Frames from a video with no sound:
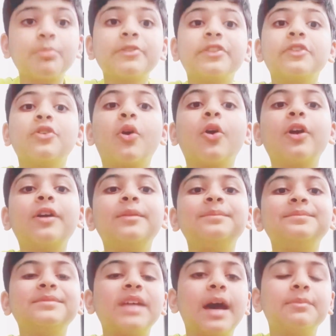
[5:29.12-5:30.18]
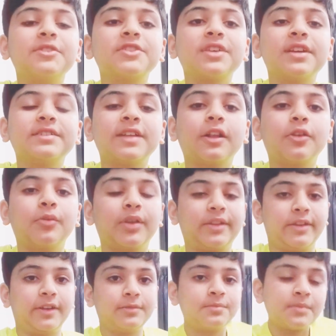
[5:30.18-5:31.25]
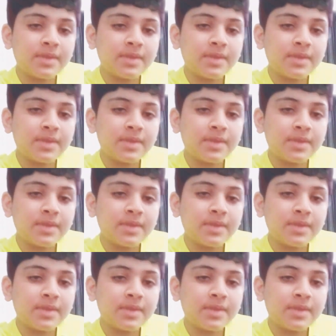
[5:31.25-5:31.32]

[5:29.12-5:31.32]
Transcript: the door. I'm just gonna tell you one thing.